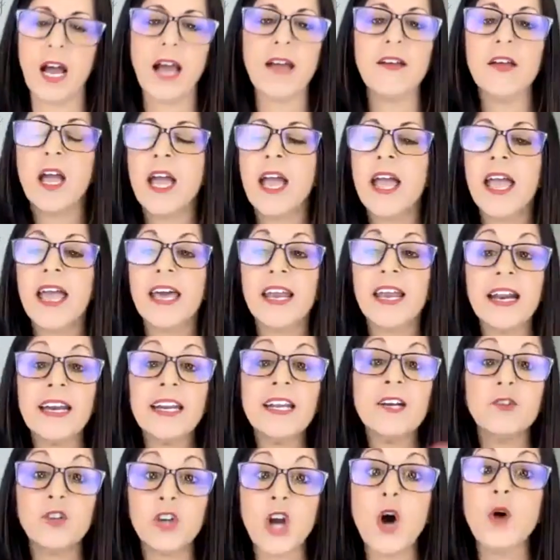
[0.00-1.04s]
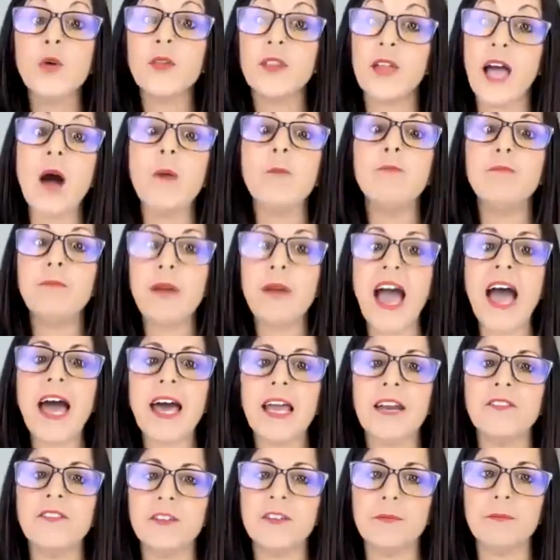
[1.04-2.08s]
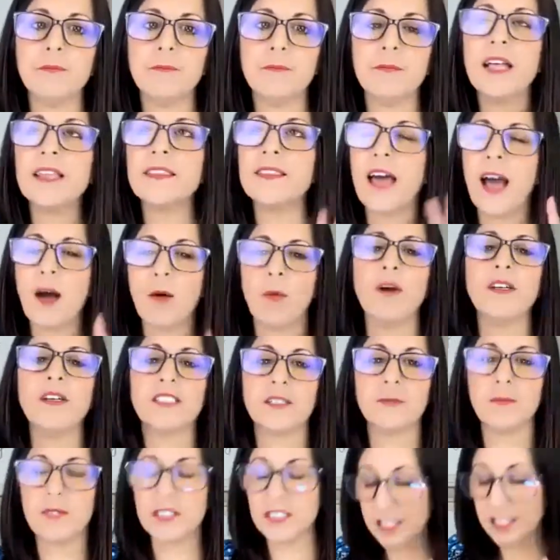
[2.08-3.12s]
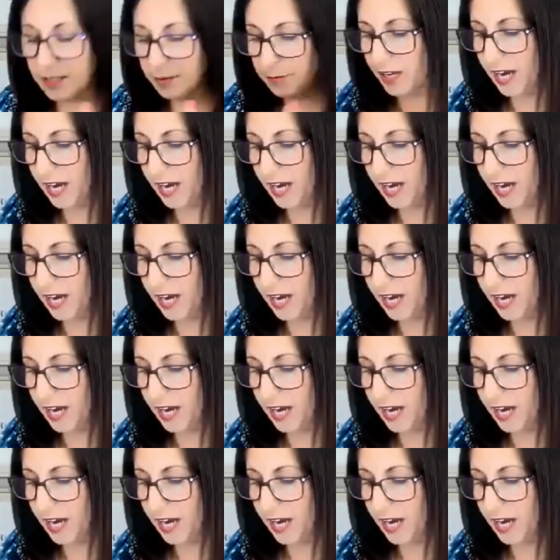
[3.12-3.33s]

I and I didn't know the, how bad of a like that was to miss it.